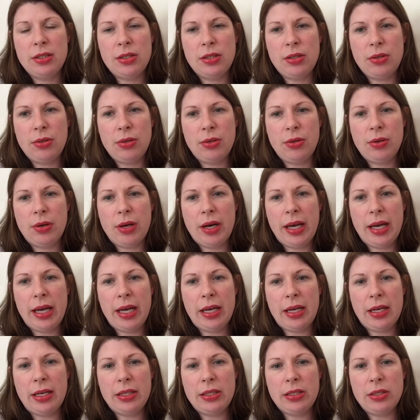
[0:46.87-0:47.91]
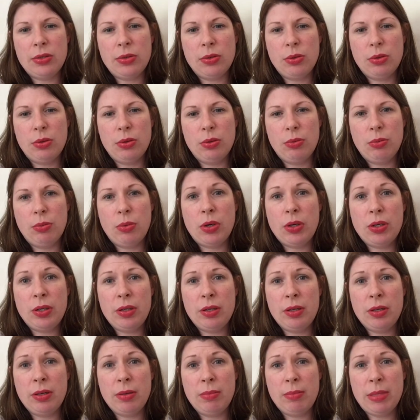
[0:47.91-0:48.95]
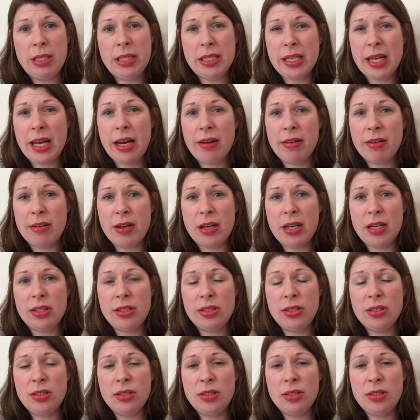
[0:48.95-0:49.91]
So I had 1 miscarriage